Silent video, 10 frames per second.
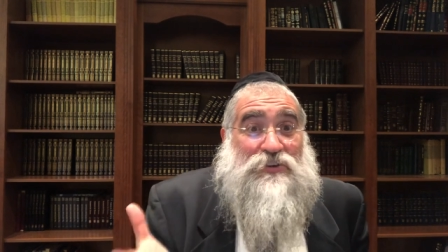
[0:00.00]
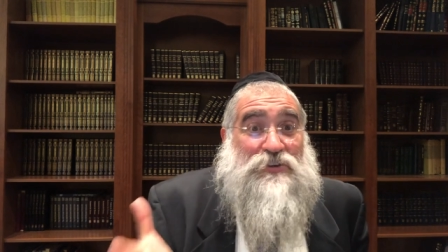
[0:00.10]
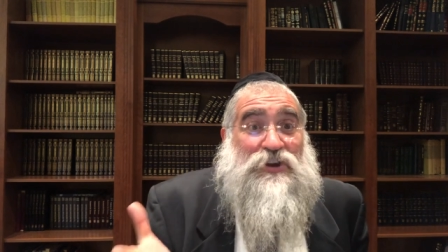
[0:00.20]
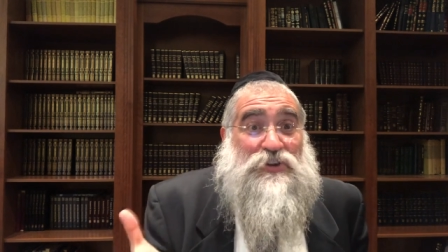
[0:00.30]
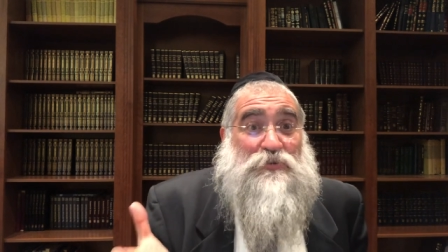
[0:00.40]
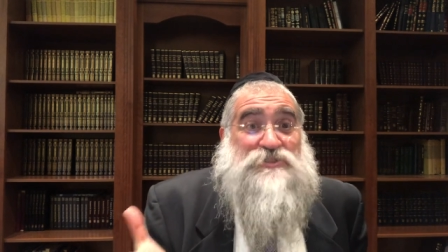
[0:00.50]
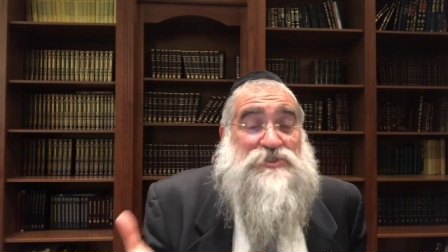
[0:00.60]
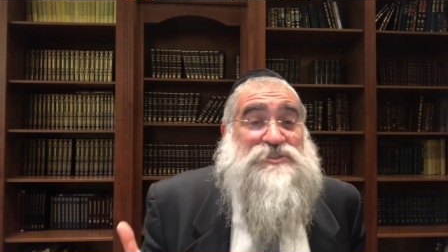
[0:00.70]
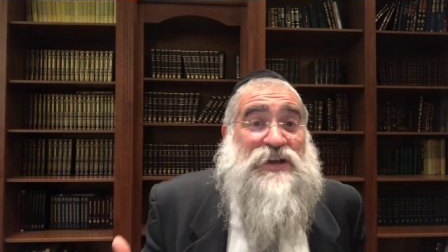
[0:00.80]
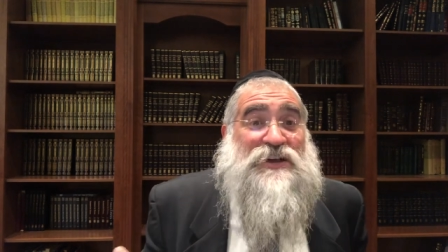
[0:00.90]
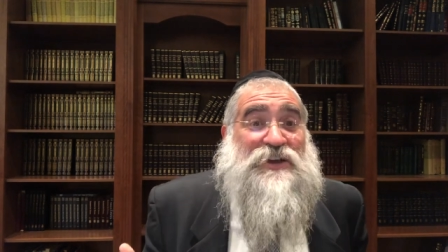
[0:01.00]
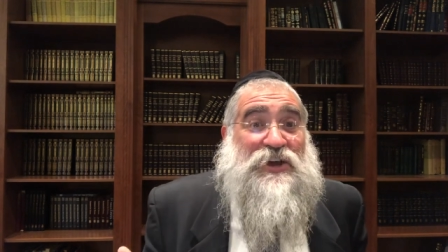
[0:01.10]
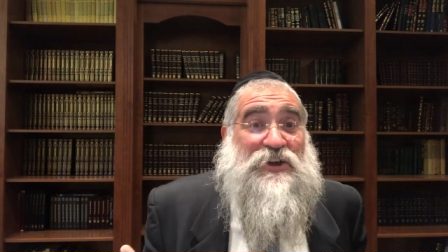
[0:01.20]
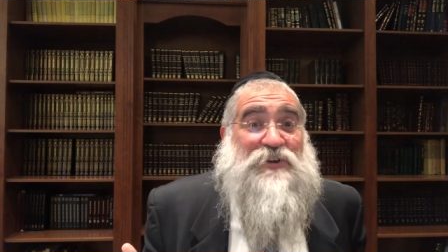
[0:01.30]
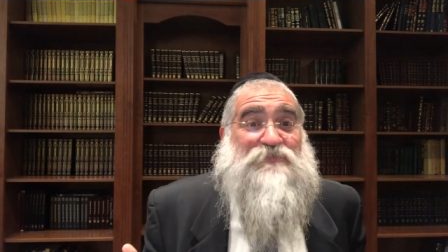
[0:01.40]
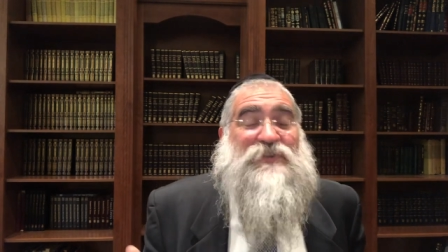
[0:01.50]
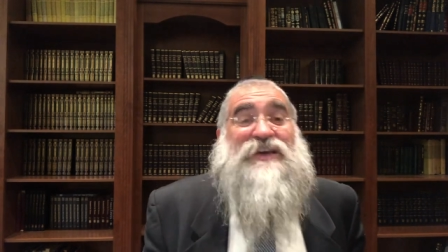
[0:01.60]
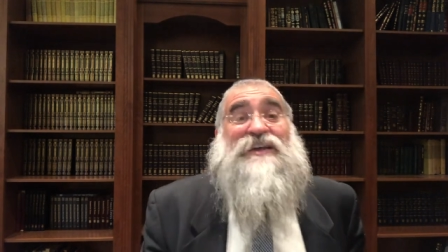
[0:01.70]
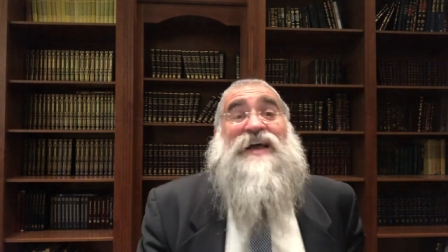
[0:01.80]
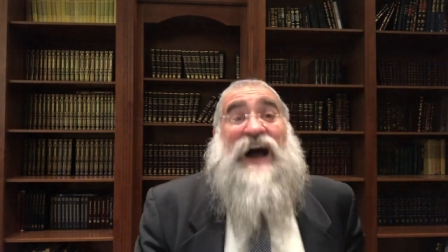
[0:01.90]
In other words, you're stealing.
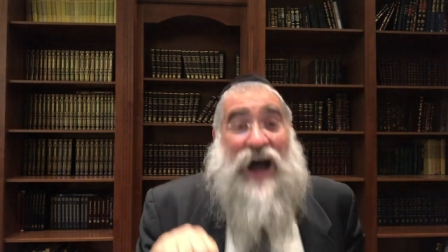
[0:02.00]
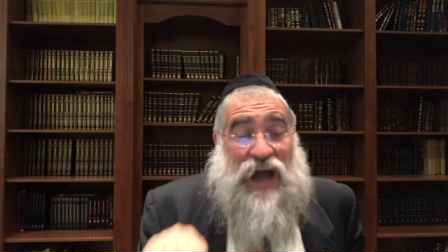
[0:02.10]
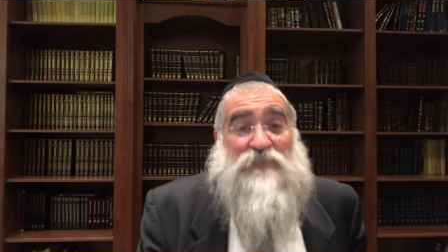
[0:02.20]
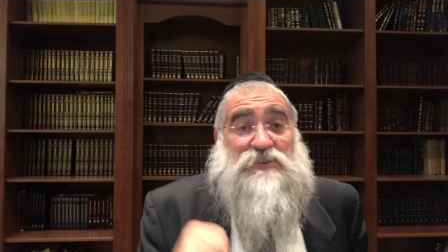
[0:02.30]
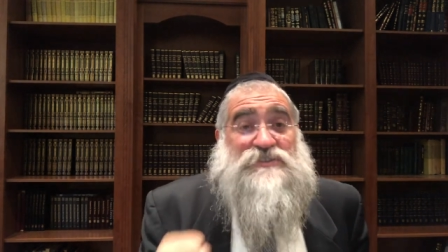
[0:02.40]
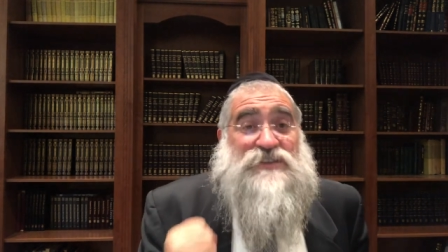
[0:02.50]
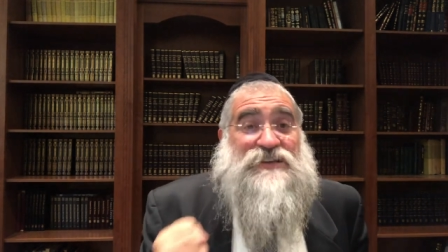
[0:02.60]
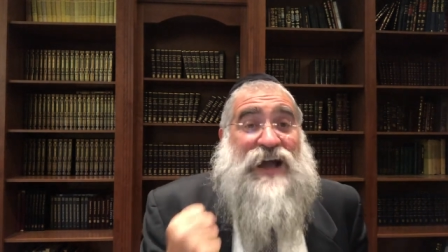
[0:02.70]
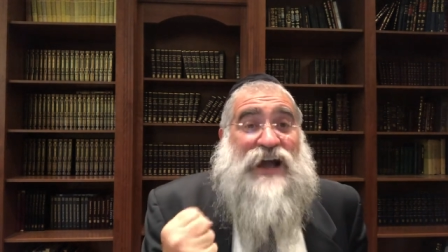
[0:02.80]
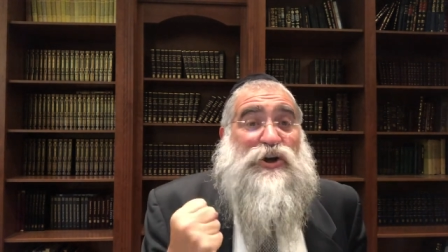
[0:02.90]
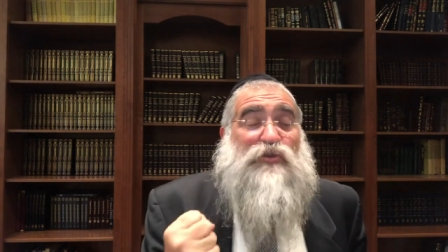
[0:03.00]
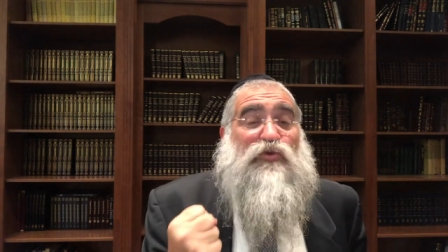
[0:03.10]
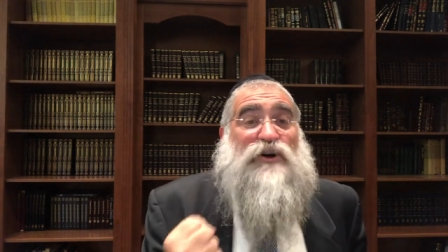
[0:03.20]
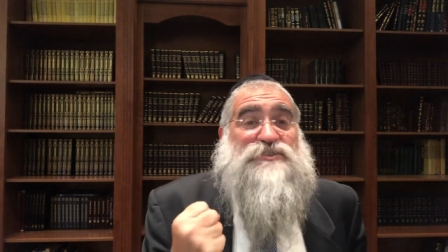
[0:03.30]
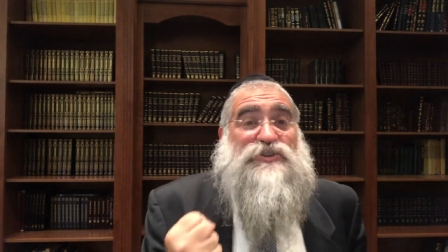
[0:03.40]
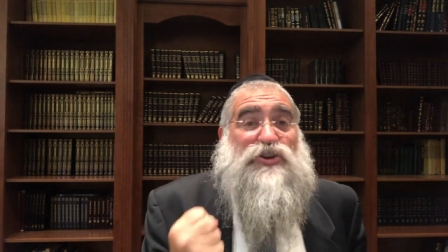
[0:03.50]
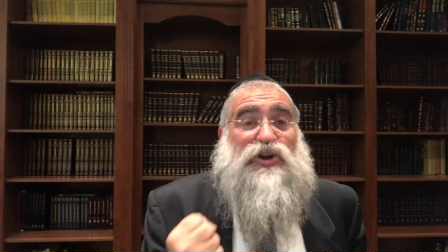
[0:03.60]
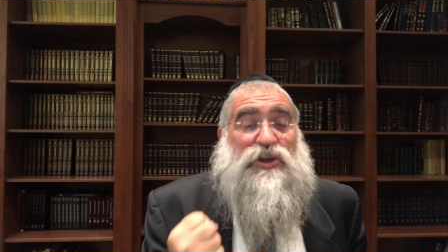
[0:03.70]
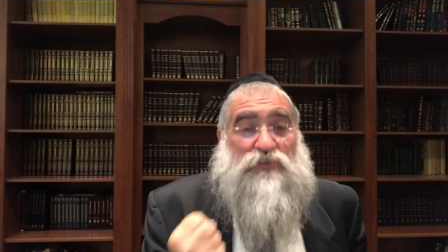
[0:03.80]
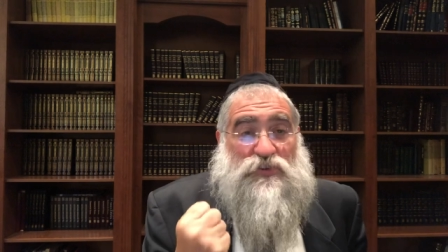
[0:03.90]
Obviously, Yaakov wasn't
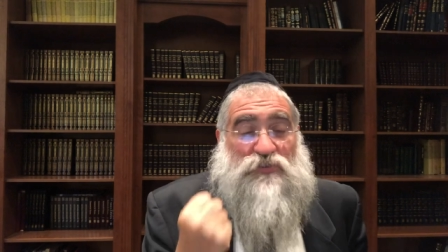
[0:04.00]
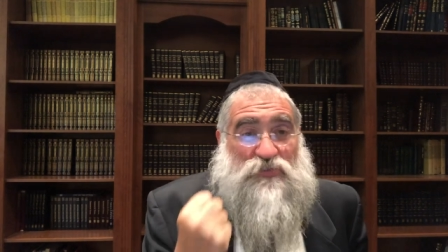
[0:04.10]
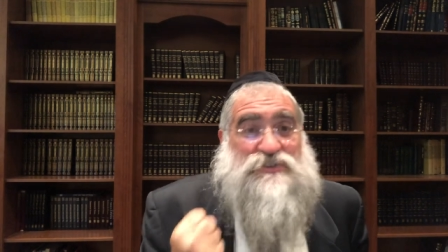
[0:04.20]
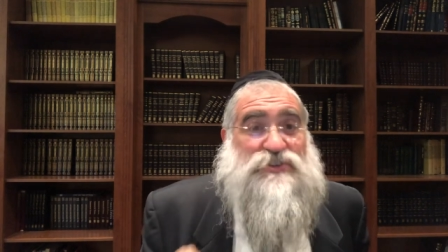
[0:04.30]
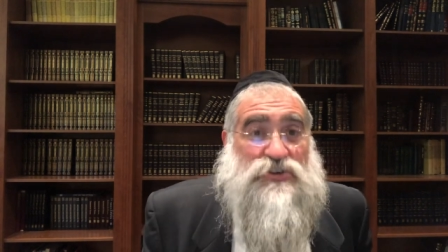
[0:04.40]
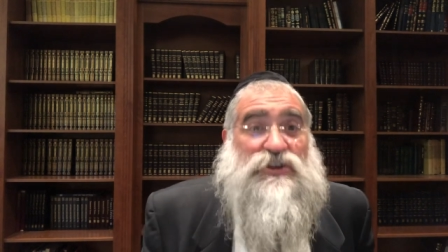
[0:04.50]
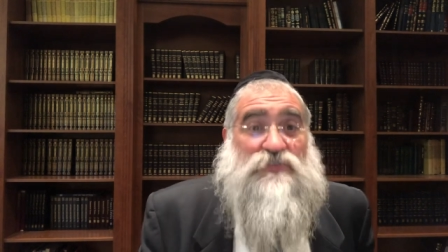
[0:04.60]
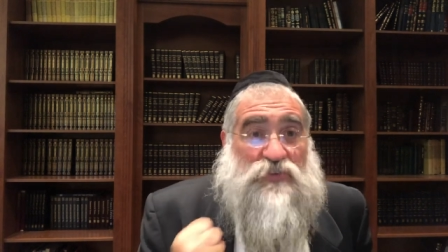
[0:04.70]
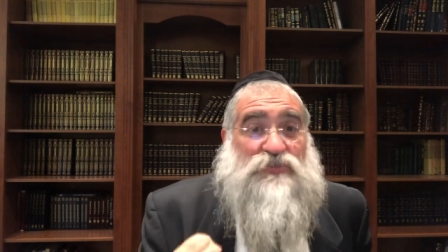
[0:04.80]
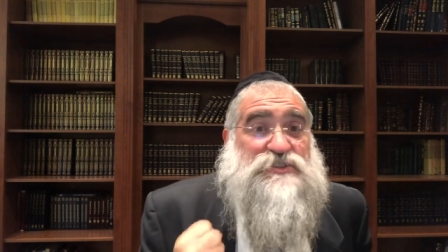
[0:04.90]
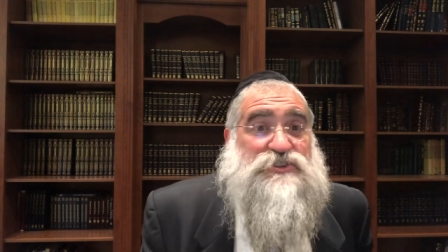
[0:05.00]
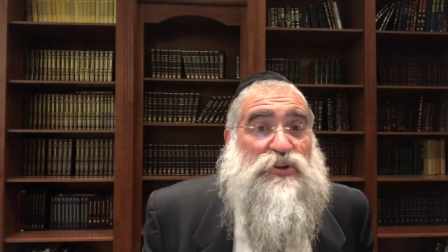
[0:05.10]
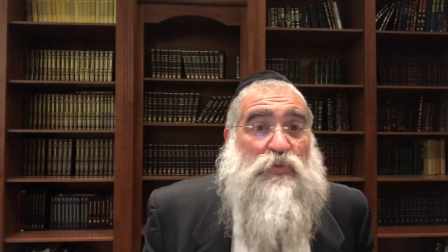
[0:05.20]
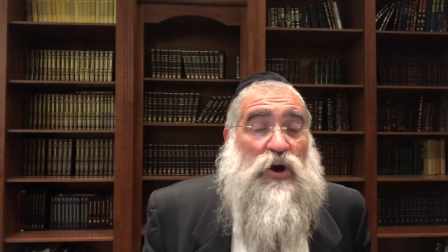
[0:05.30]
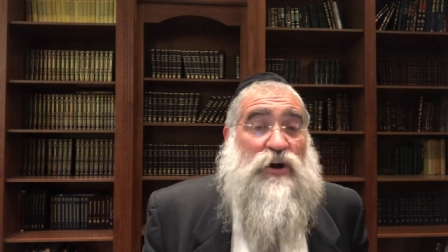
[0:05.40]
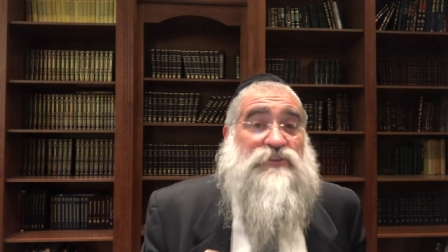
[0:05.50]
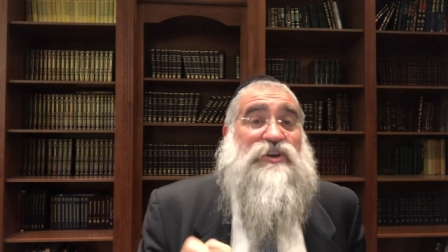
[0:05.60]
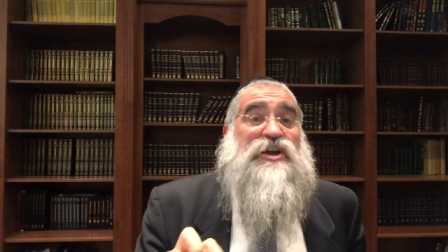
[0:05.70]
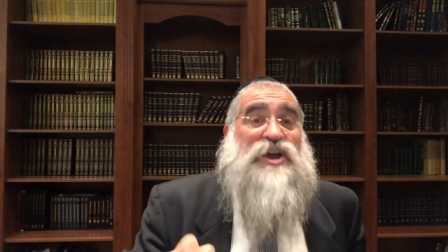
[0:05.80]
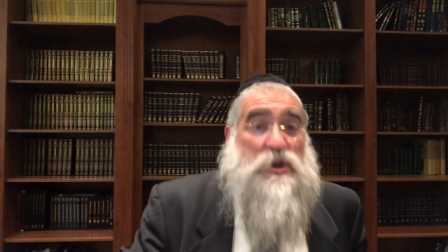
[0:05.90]
looking for the physical of the physical part.
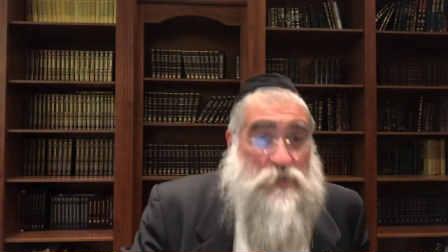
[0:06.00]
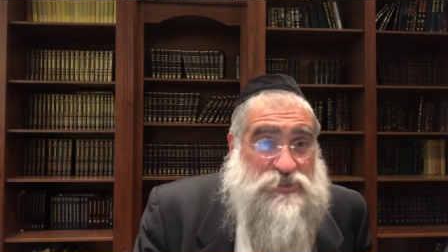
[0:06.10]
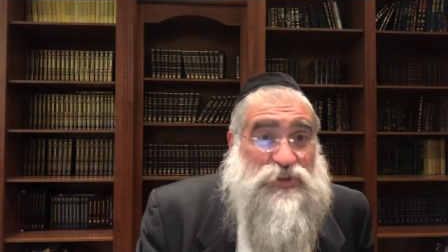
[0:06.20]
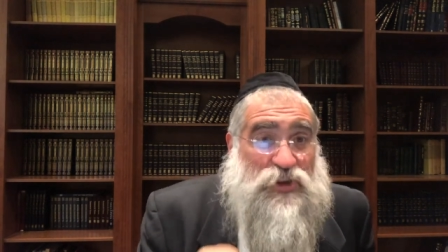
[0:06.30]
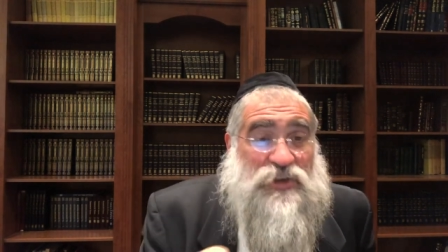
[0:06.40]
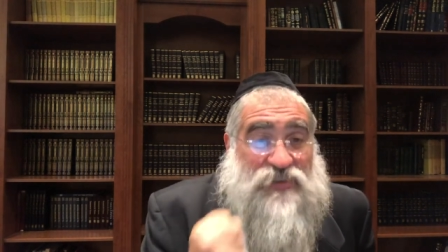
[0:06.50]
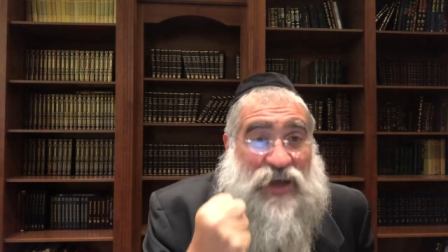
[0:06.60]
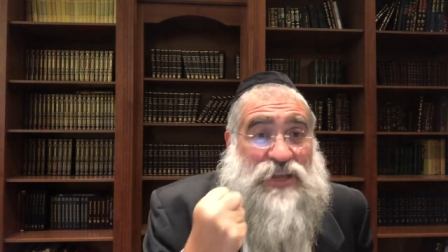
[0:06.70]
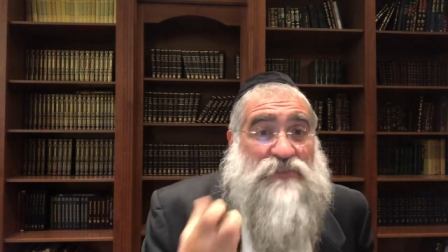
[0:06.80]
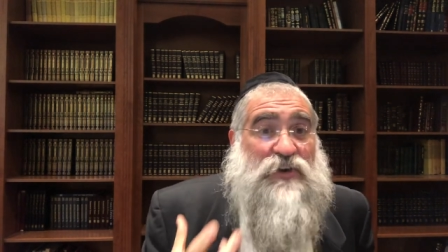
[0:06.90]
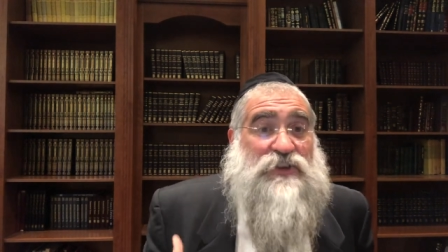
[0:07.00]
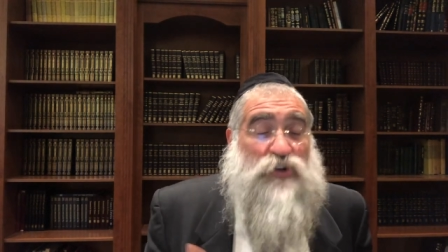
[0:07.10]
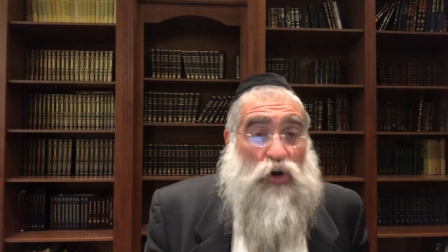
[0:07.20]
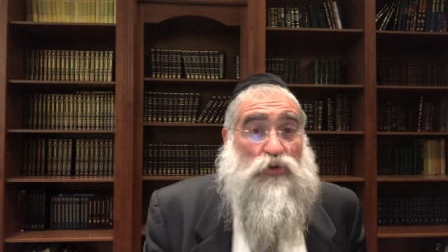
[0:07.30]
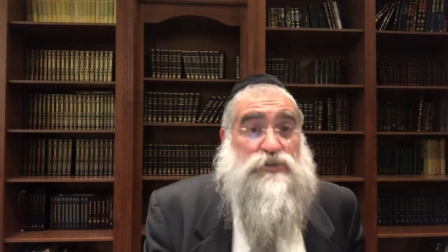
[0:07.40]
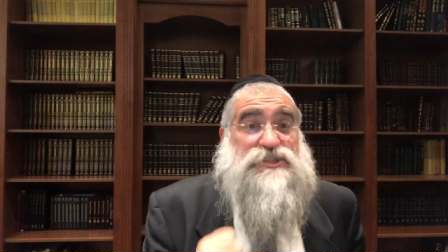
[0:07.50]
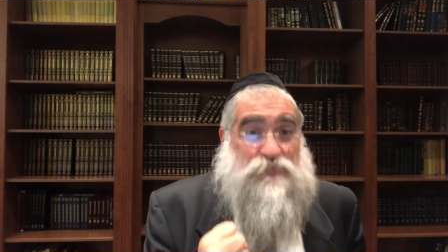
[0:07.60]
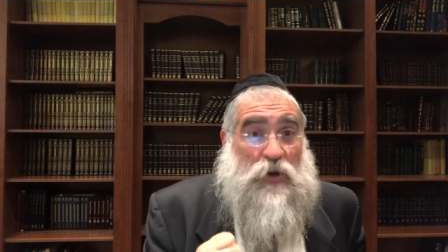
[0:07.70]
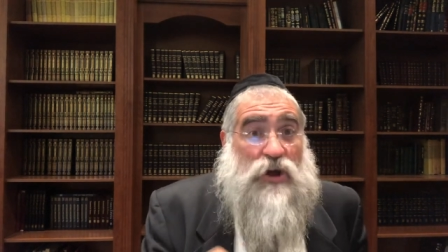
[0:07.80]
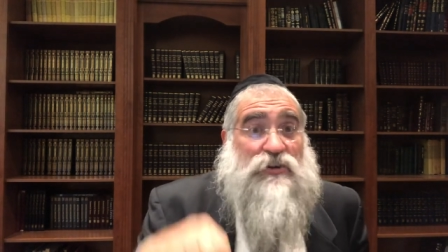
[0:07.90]
He was looking to elevate the holy
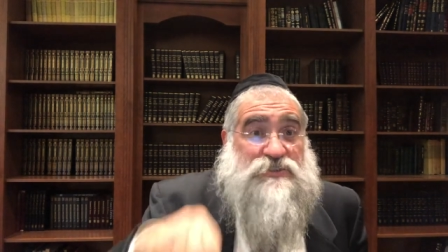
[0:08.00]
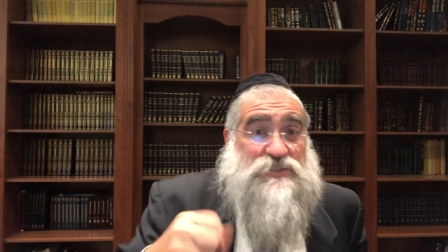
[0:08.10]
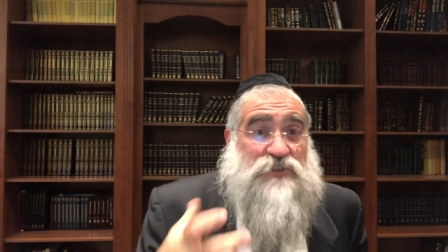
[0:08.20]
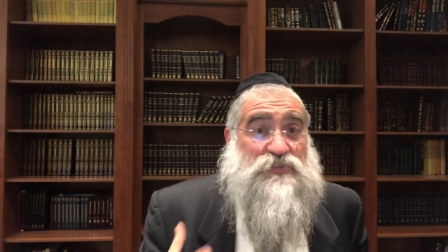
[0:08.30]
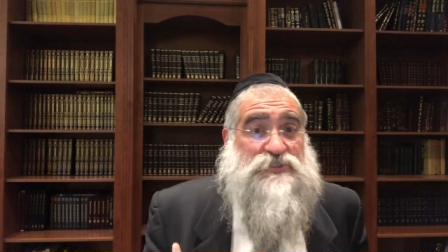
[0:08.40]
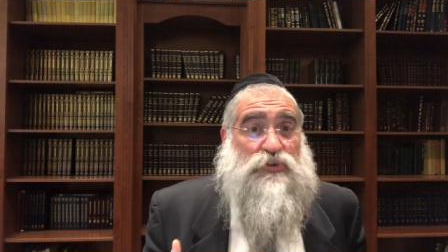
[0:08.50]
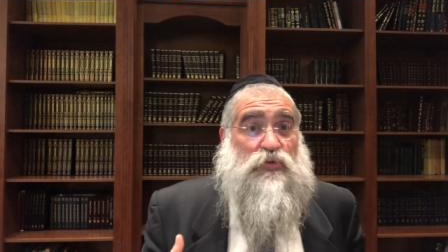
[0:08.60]
sparks in the physical